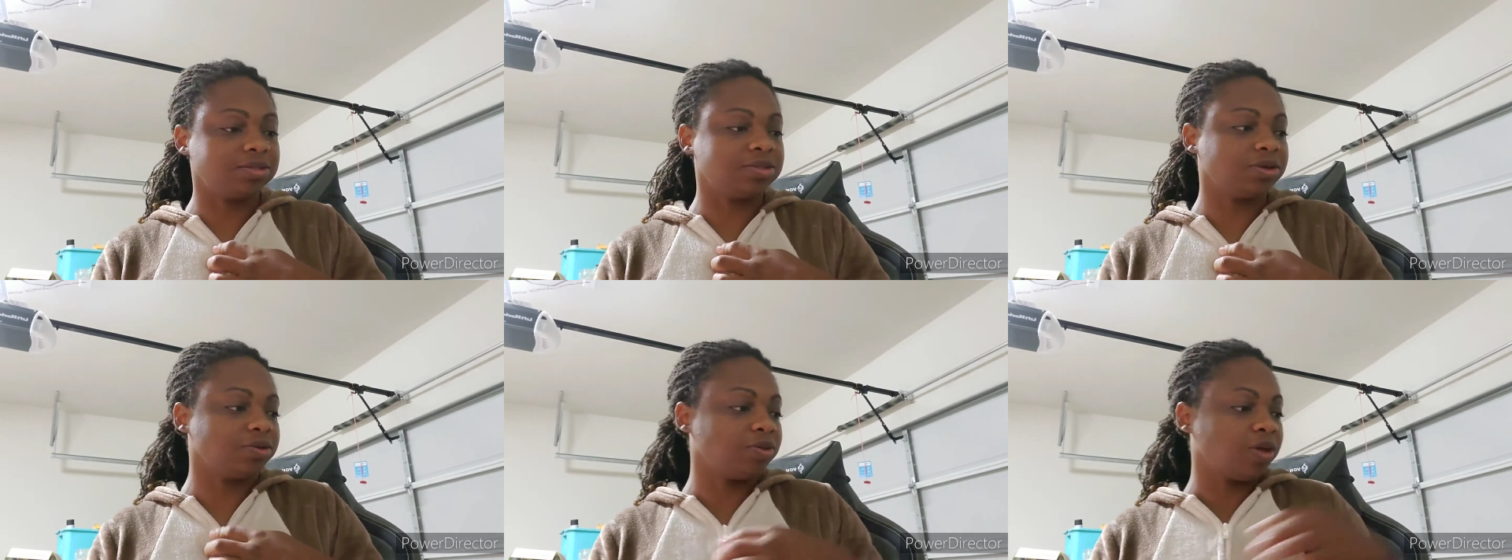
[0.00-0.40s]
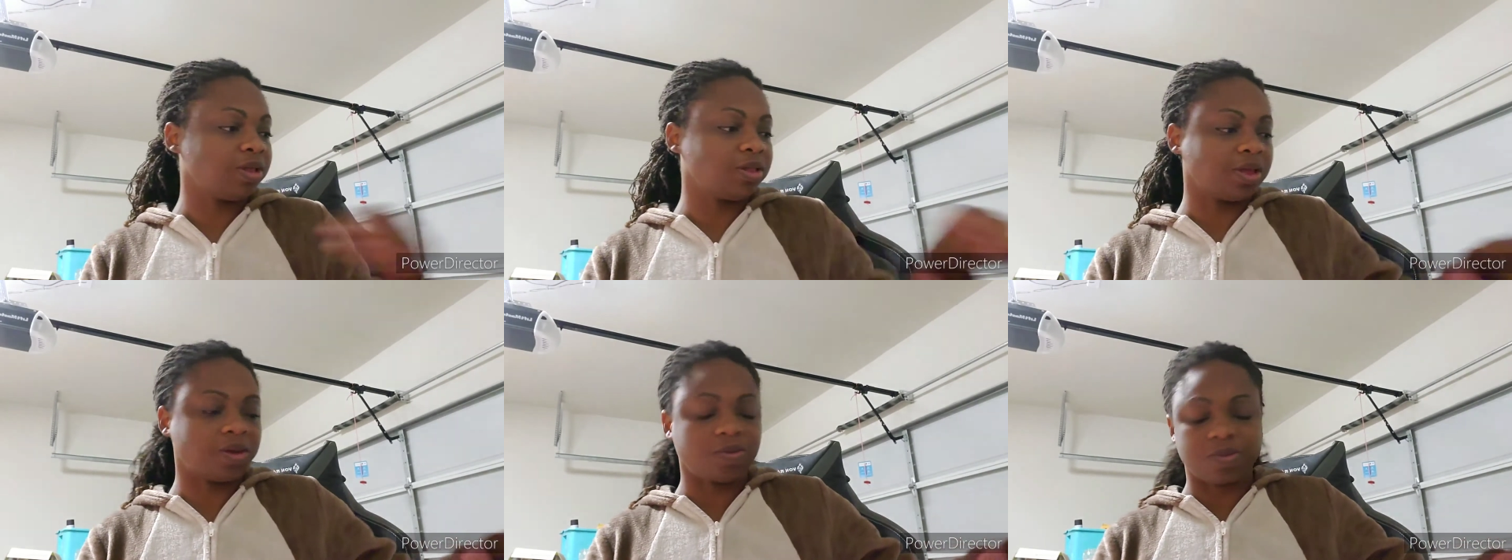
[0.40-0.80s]
so
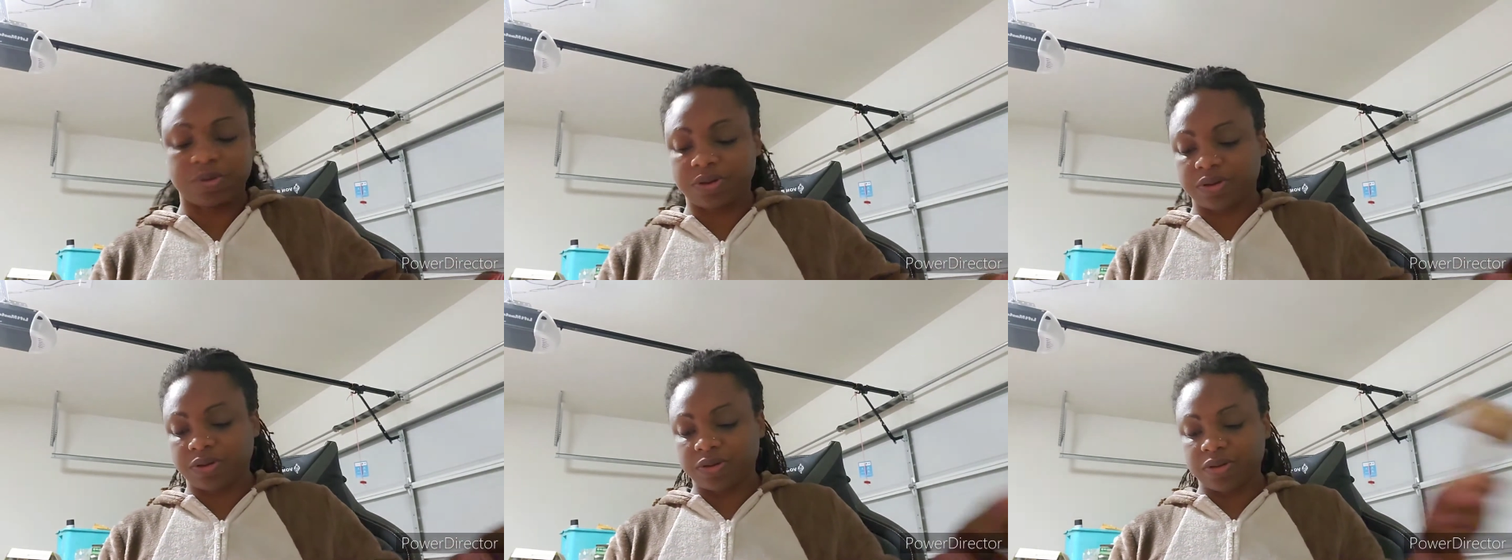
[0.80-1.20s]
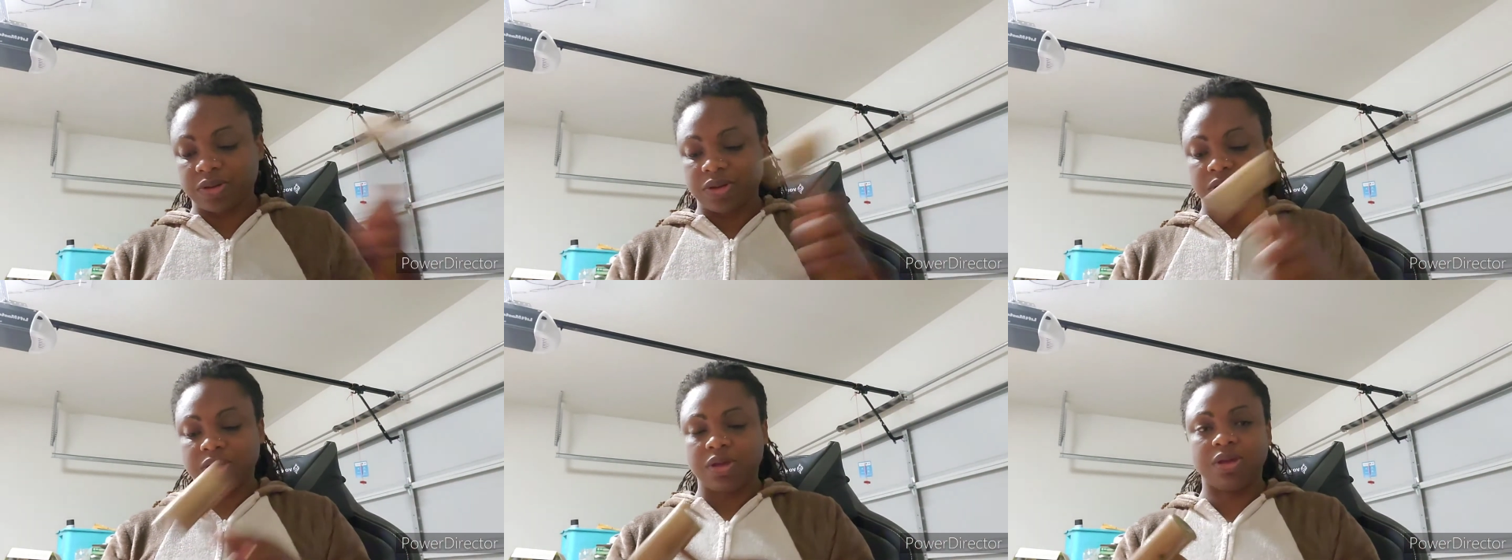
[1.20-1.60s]
that they will,
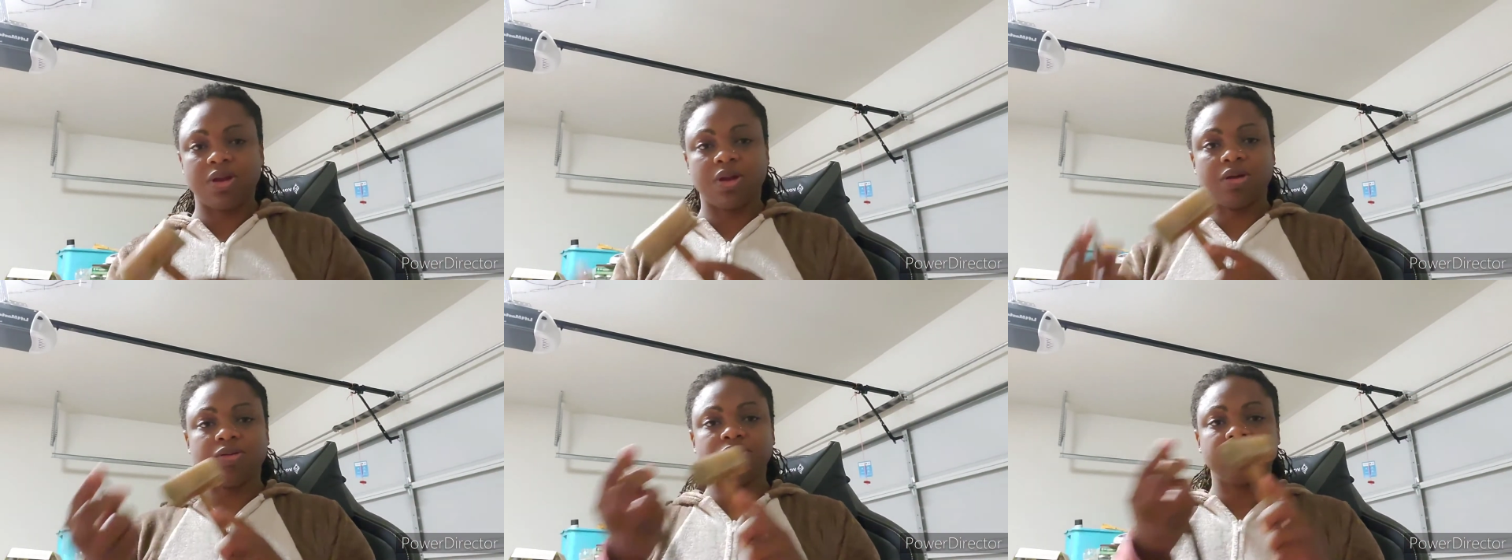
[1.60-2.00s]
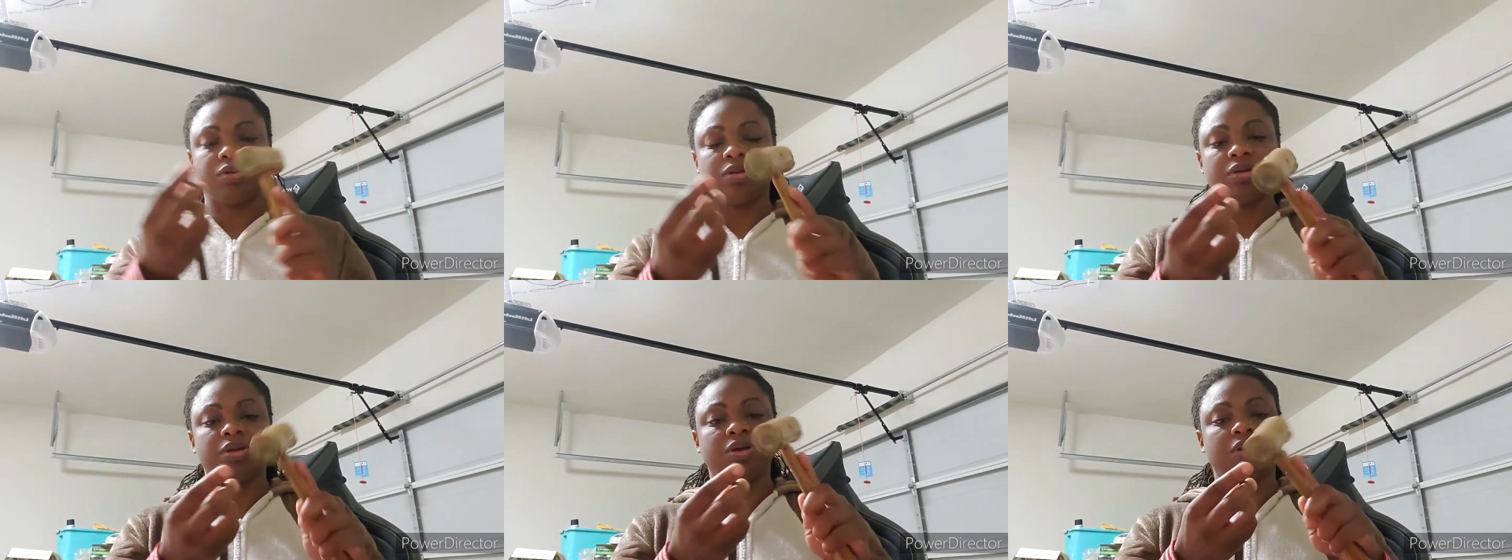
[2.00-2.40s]
you know,
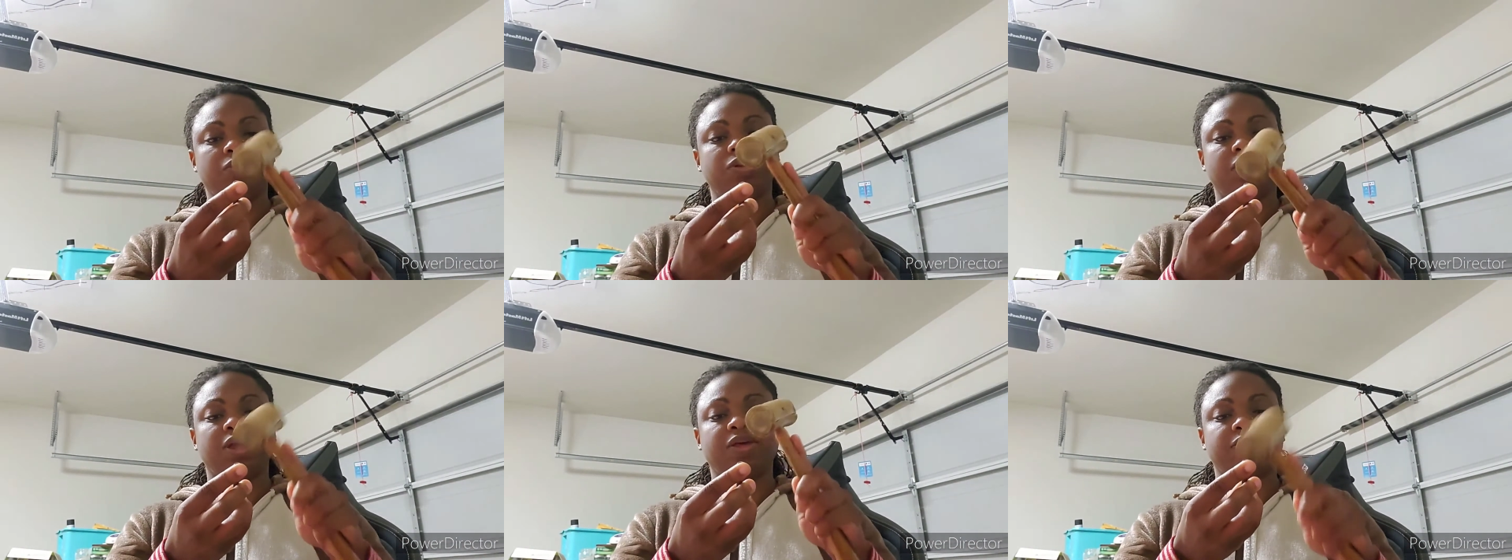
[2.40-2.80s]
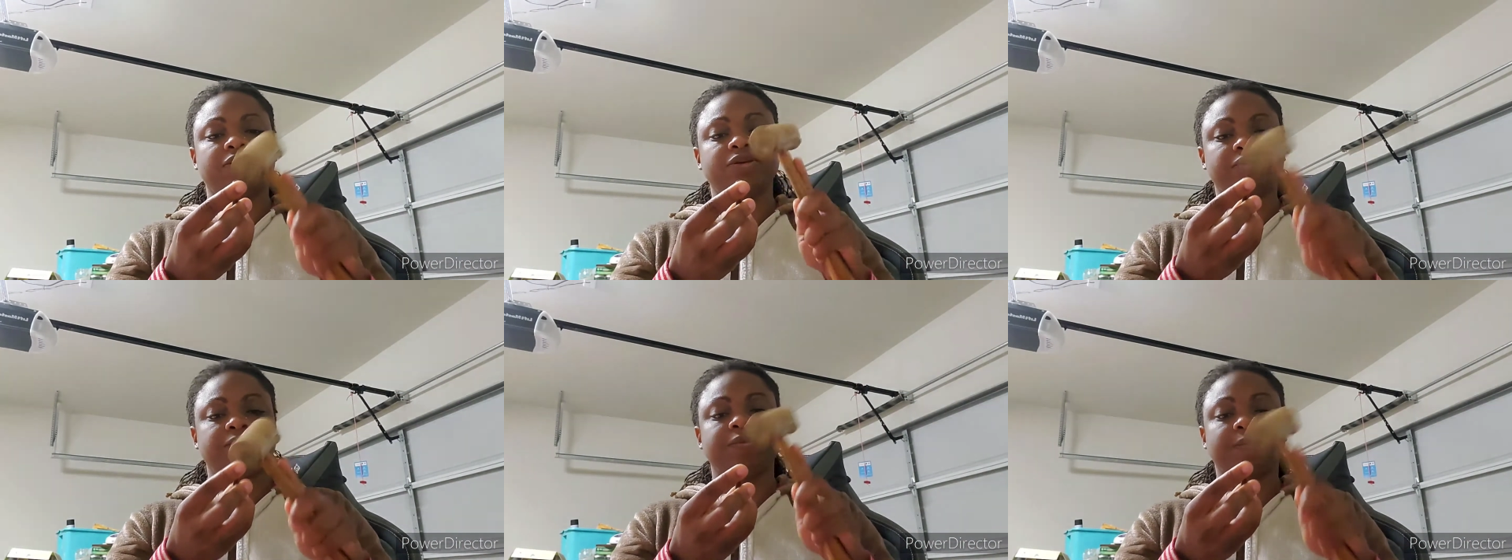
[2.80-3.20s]
go
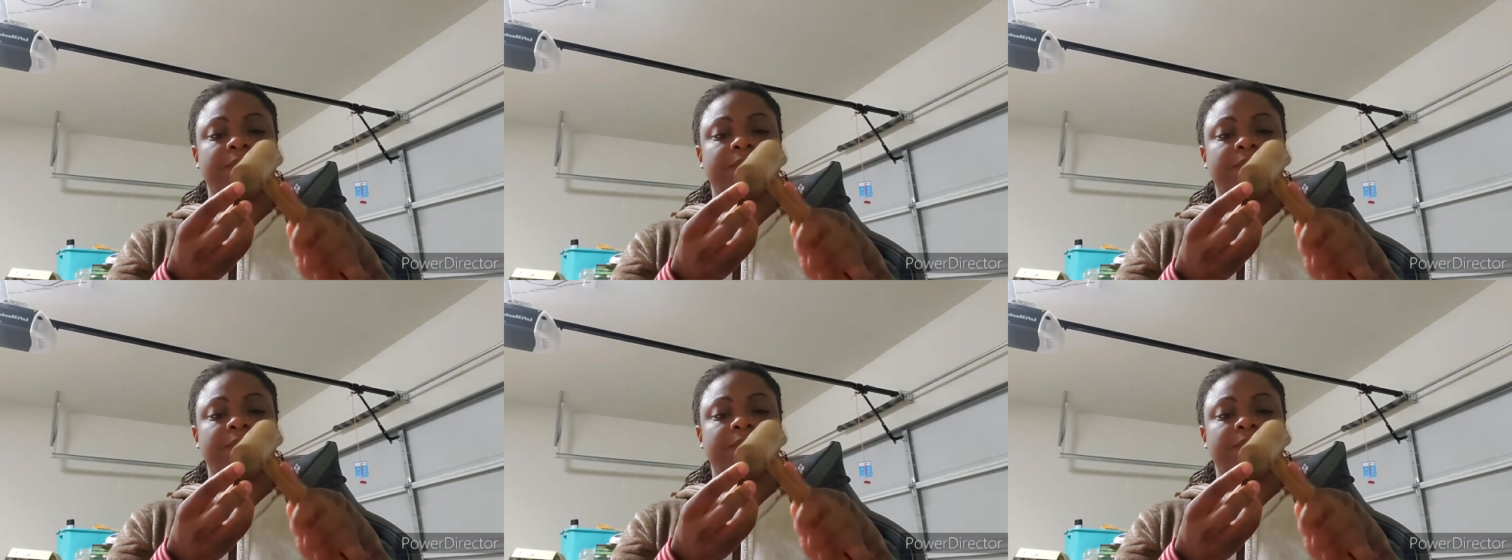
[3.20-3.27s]
together.